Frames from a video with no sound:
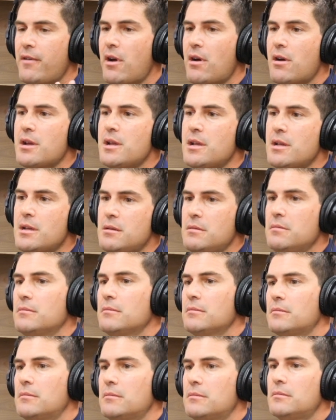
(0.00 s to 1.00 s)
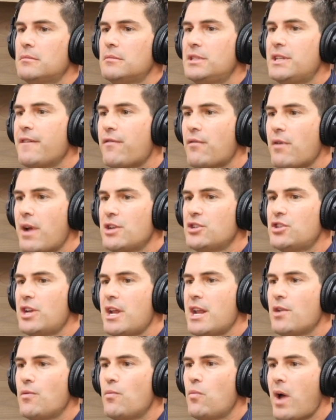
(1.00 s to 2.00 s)
a very
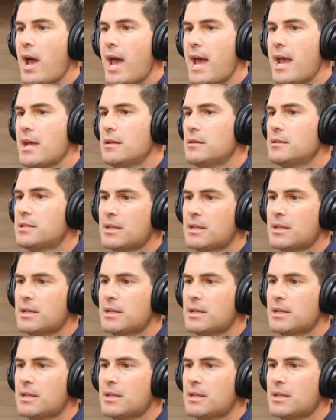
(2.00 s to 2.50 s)
differentiated way.